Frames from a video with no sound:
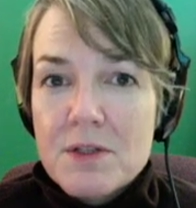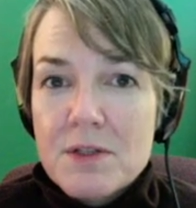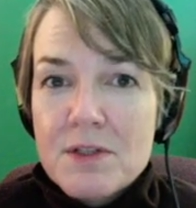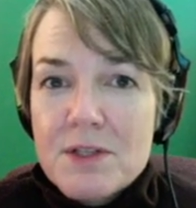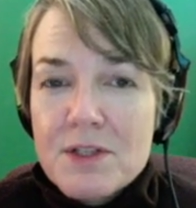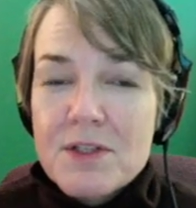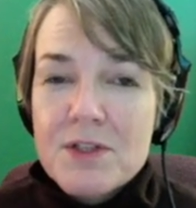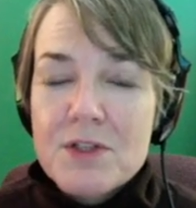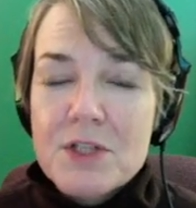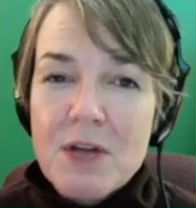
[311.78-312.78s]
just
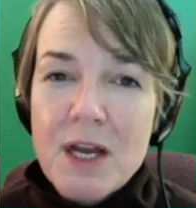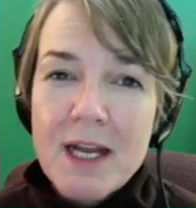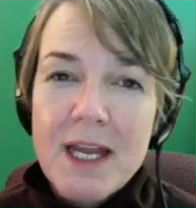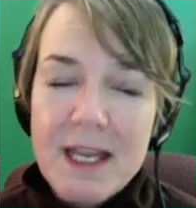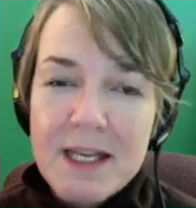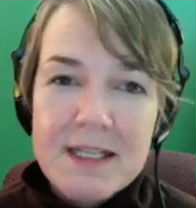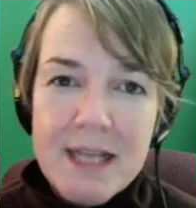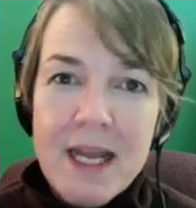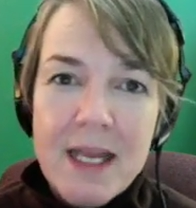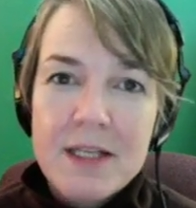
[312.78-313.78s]
try to hang
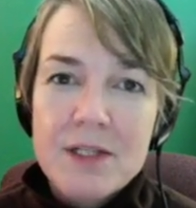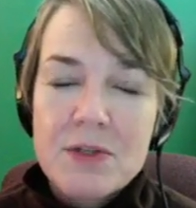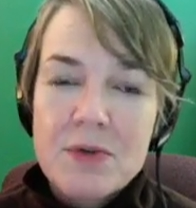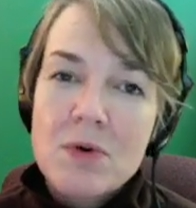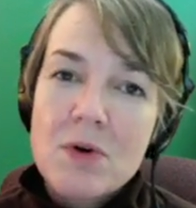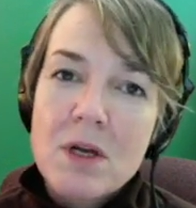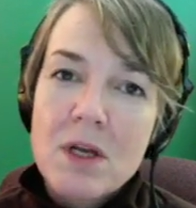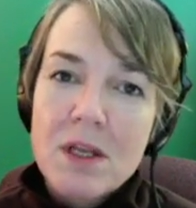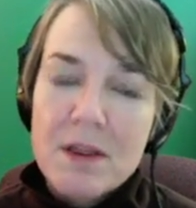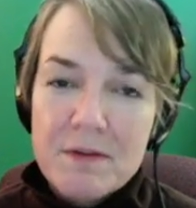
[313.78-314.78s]
tight to
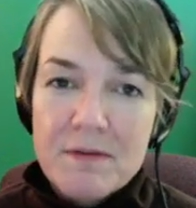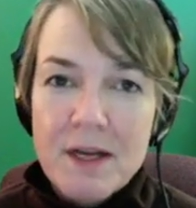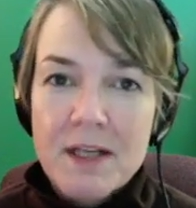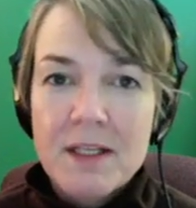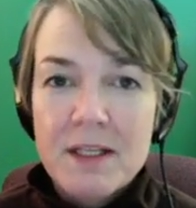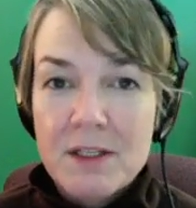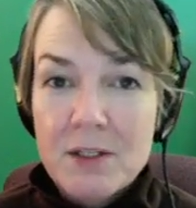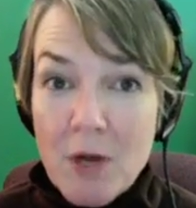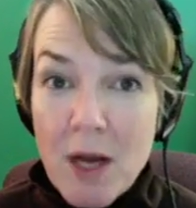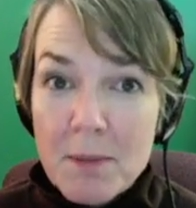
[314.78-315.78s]
the fact that,
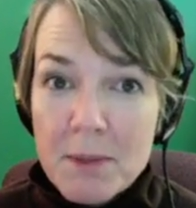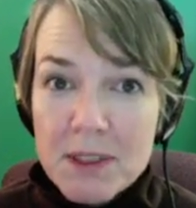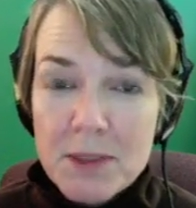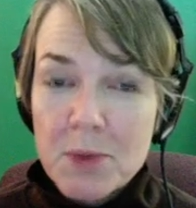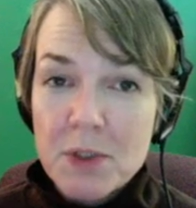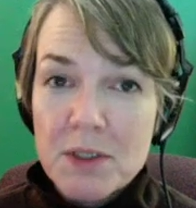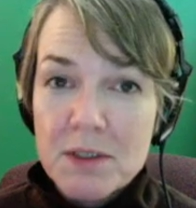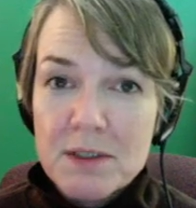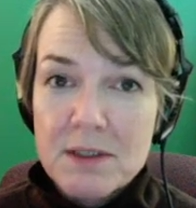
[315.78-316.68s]
I'm a liberal.